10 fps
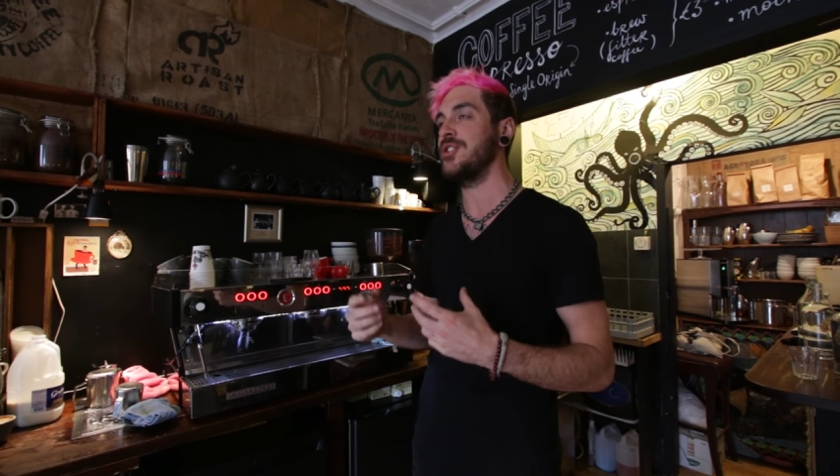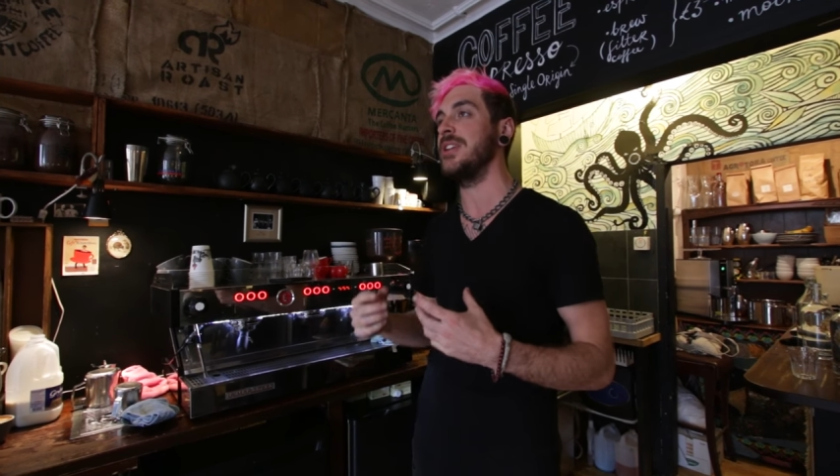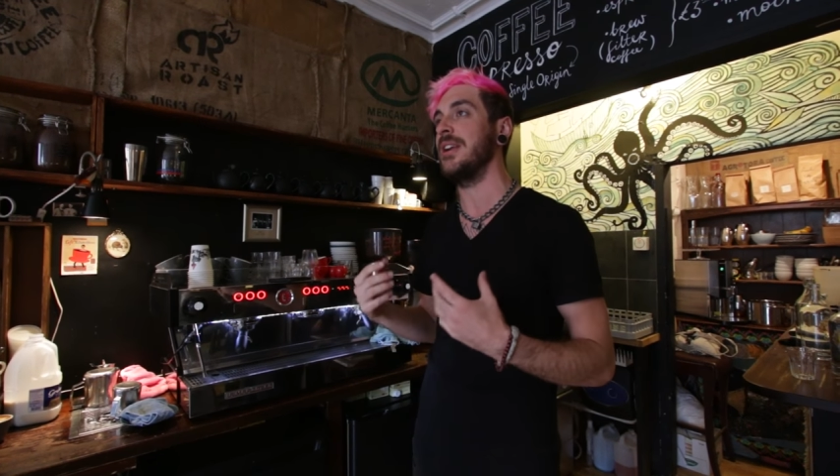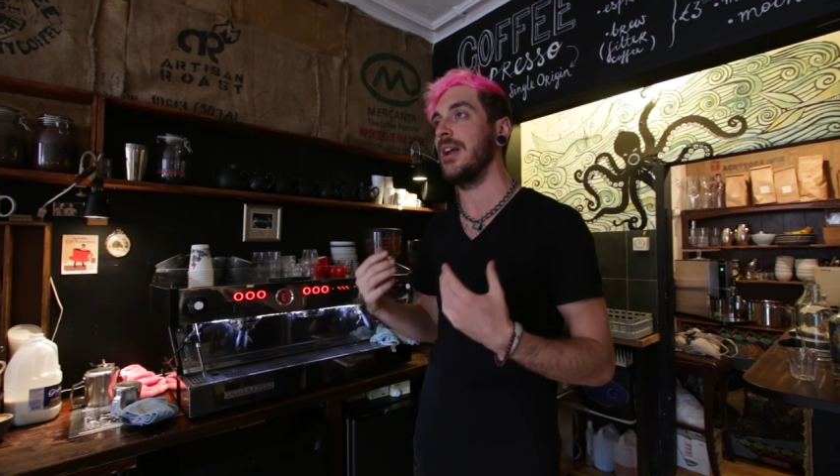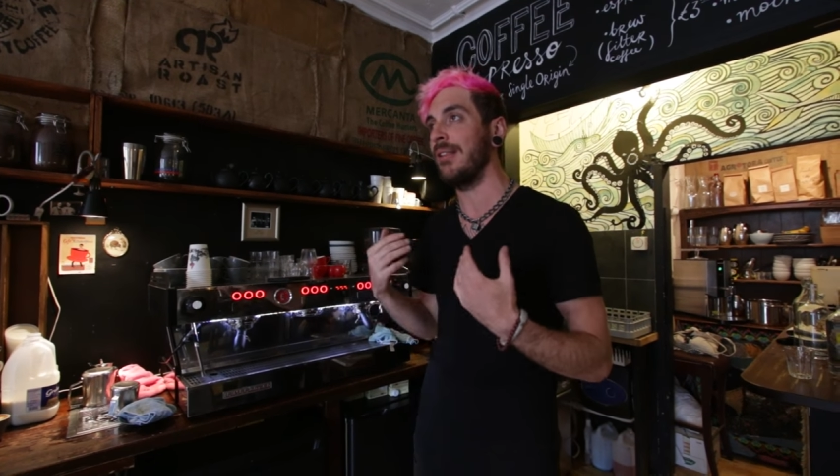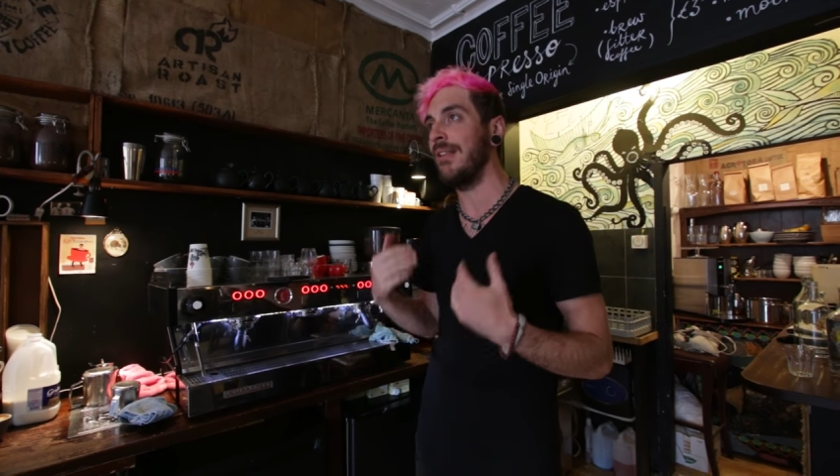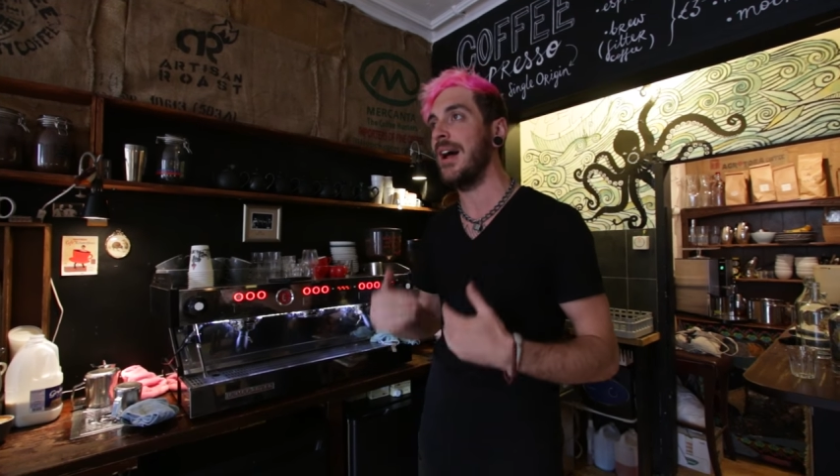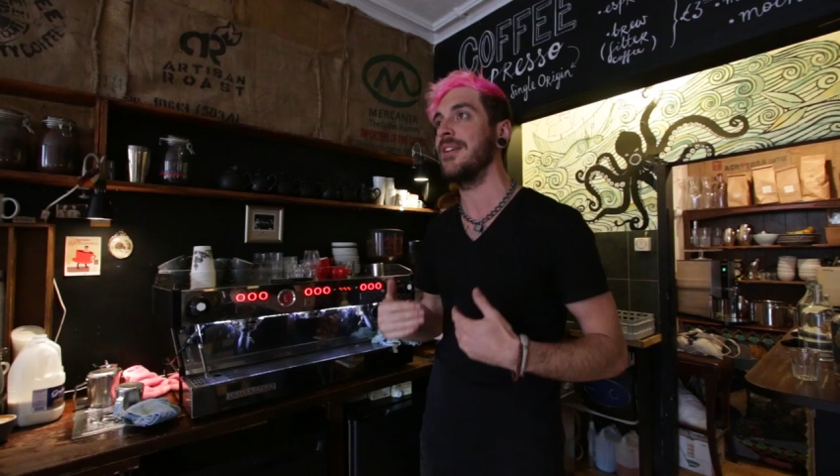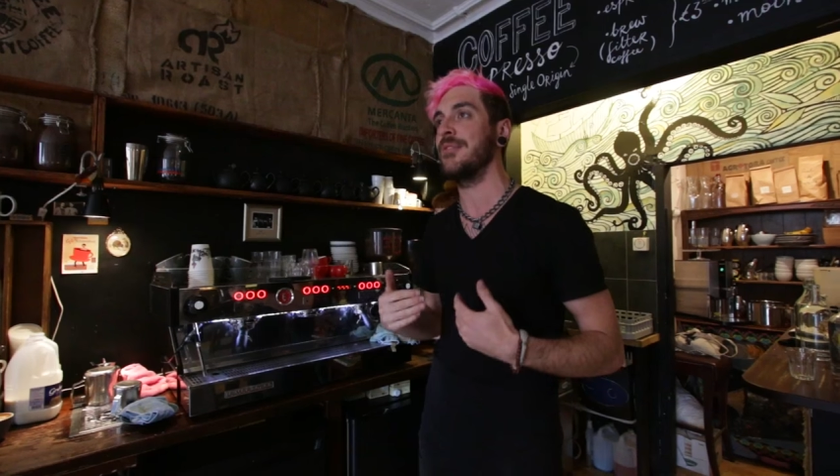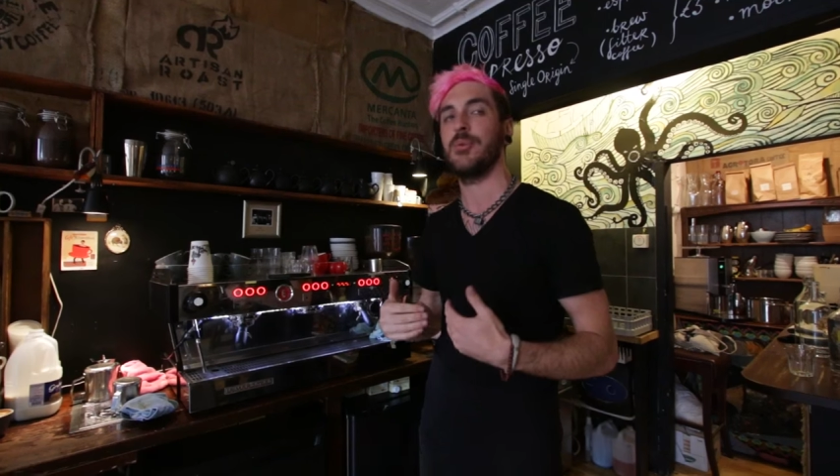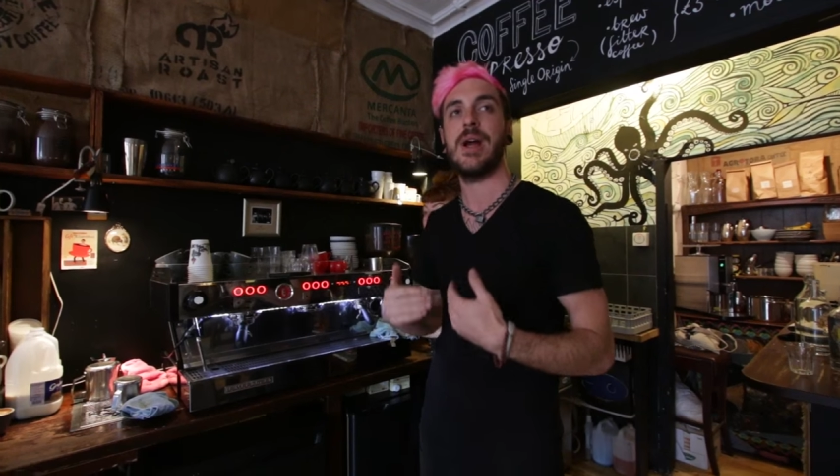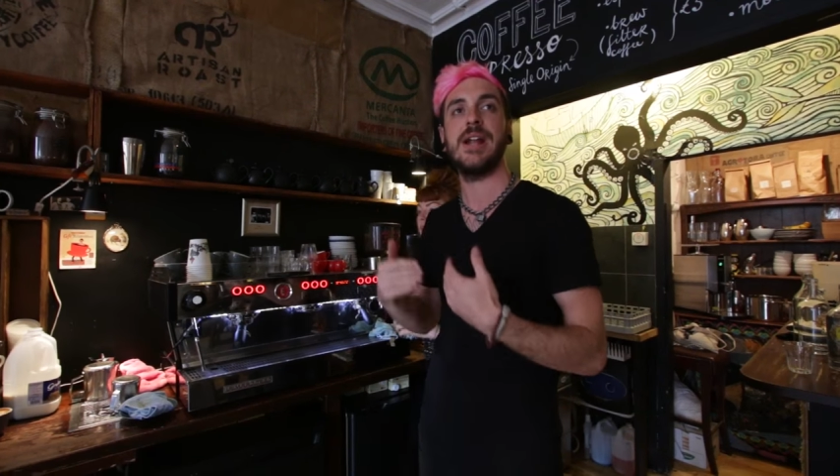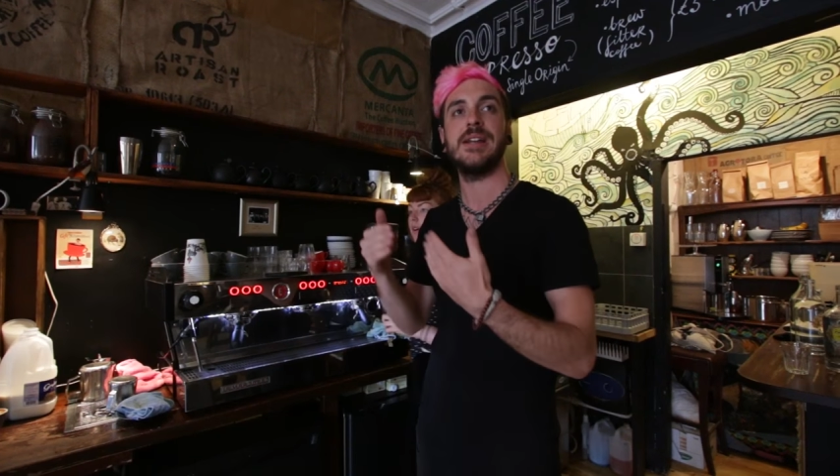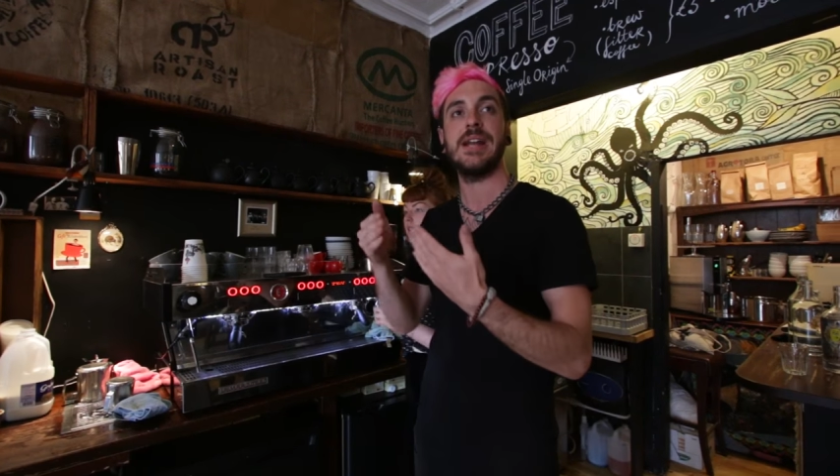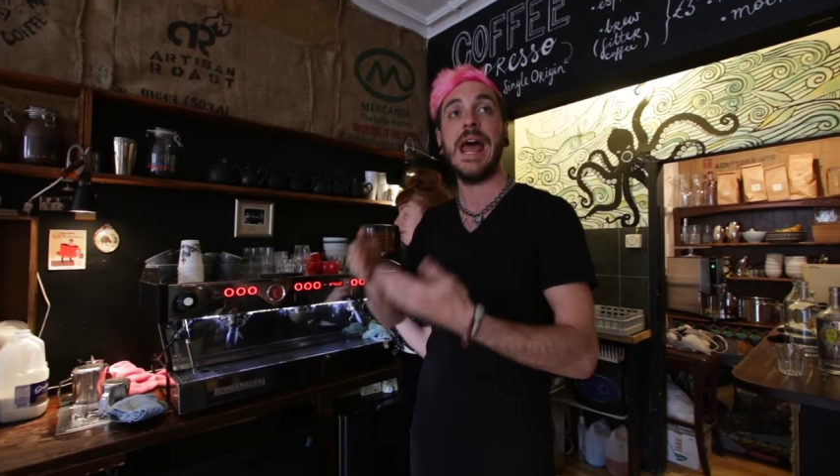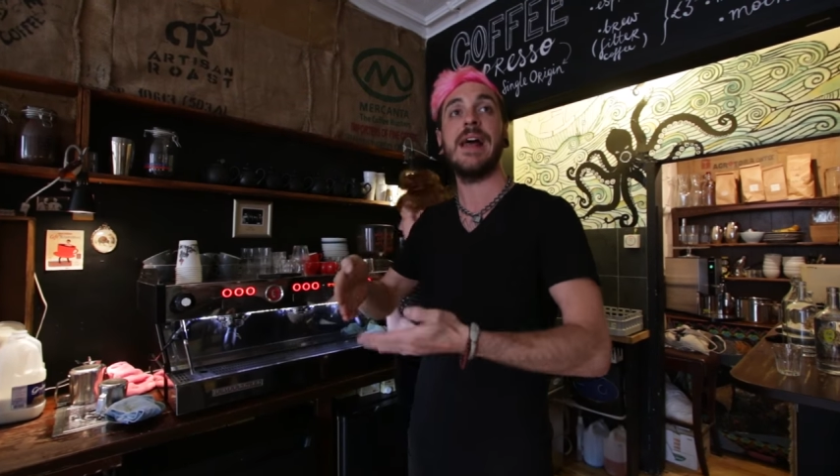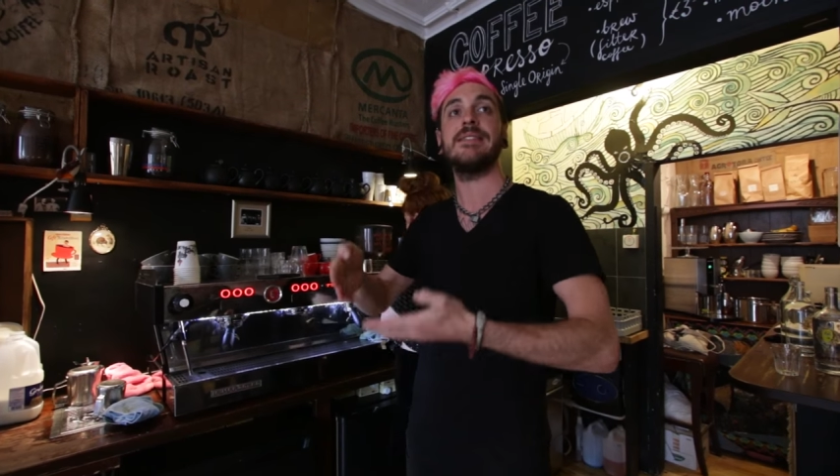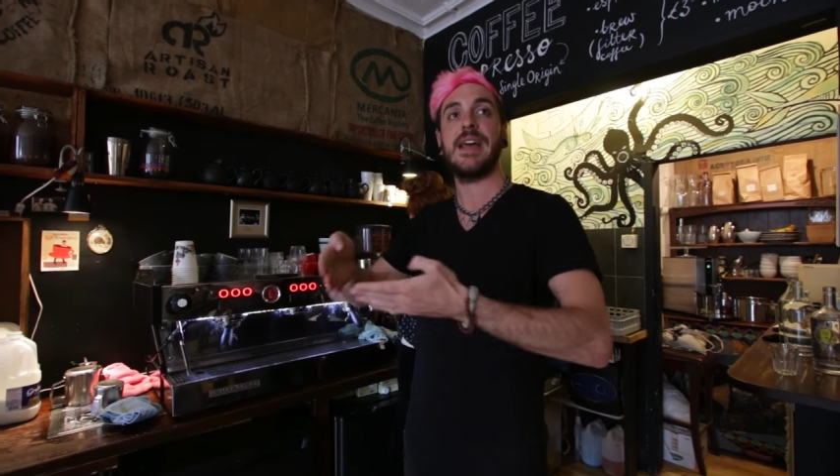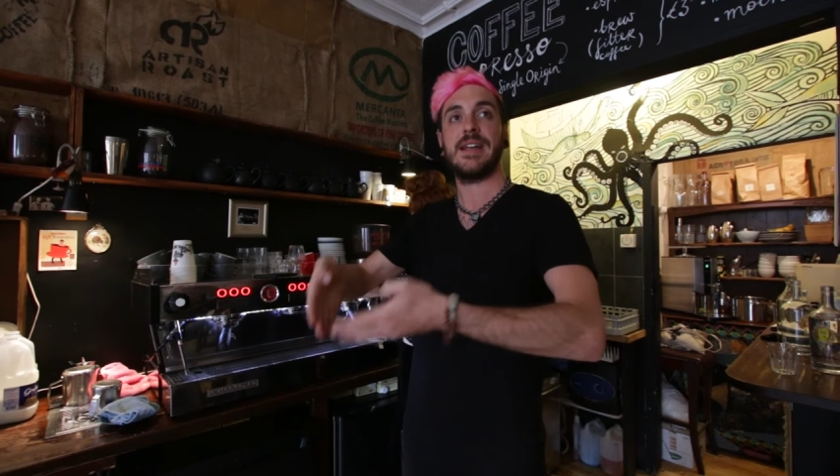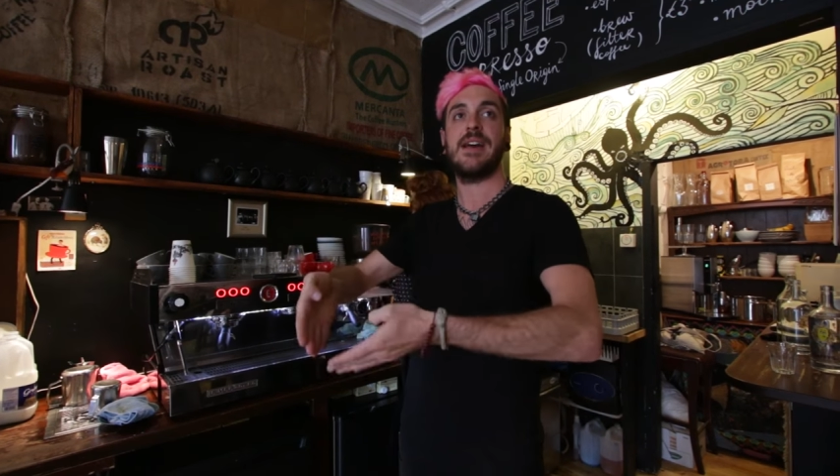she did a lot of the writing
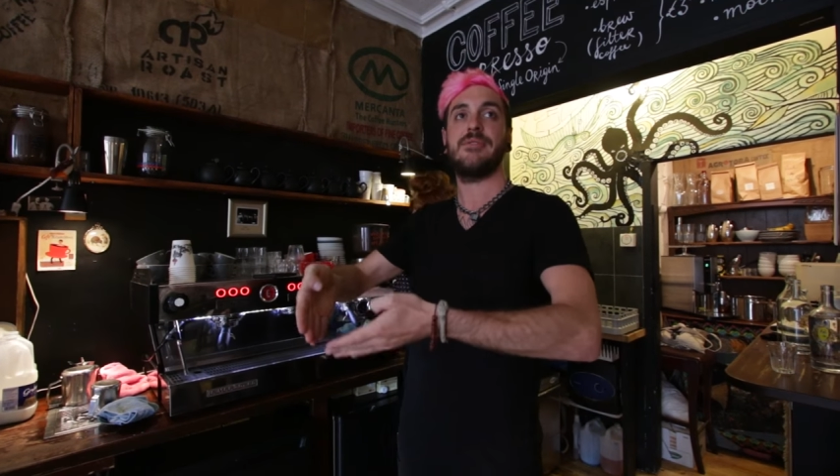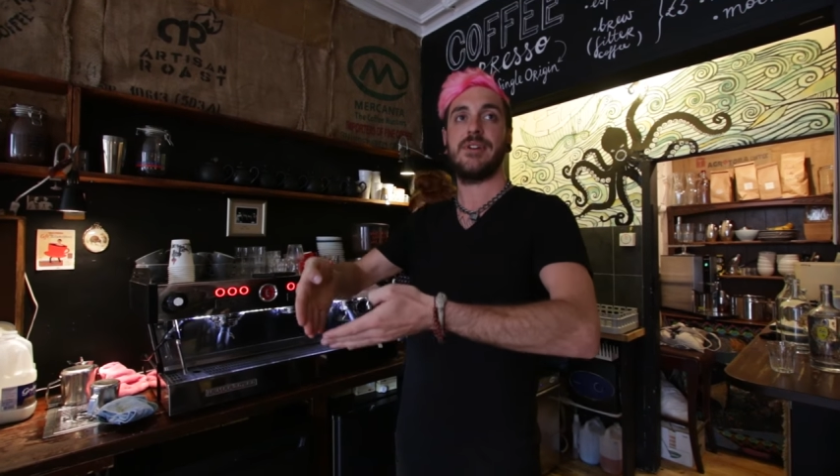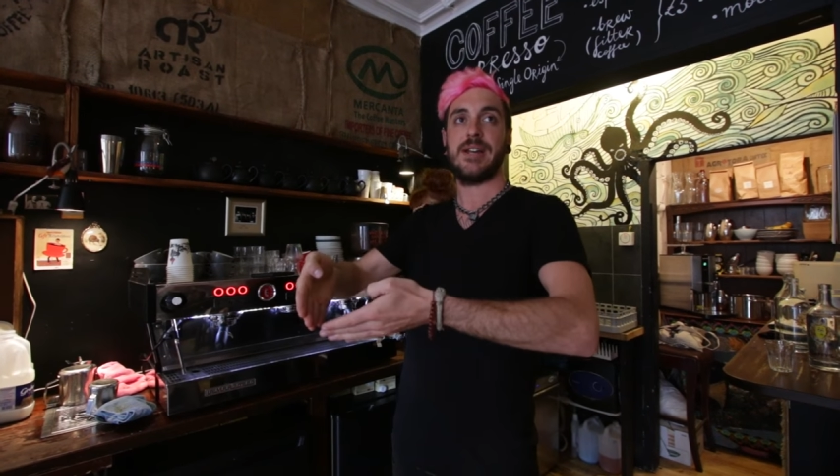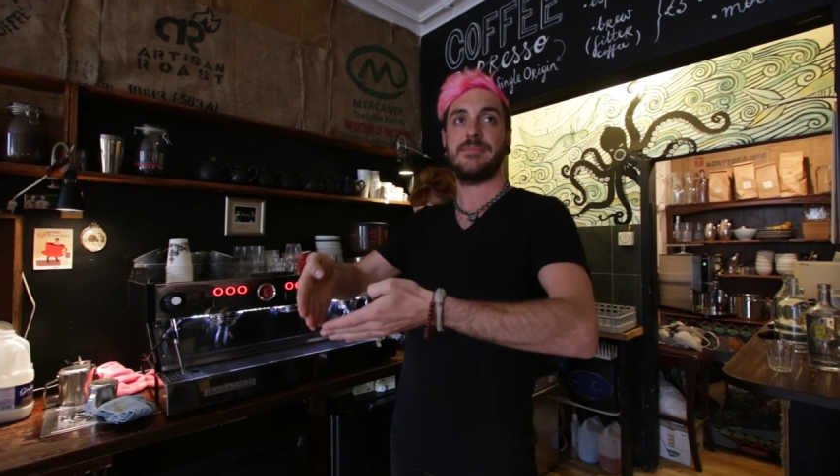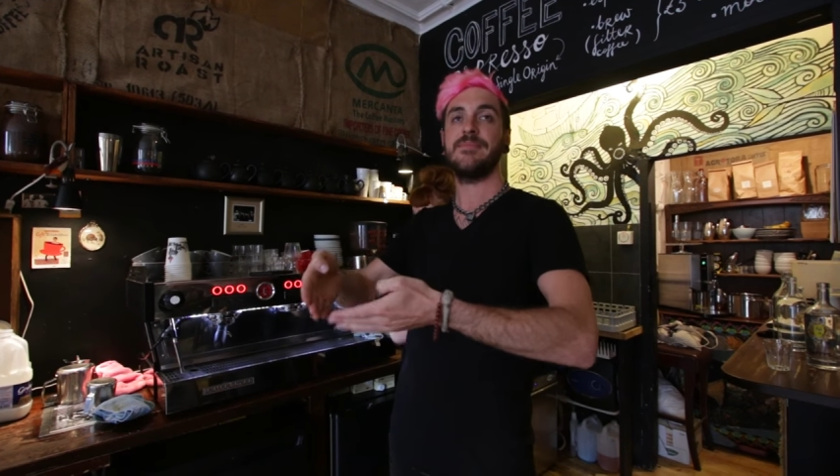at that cafe.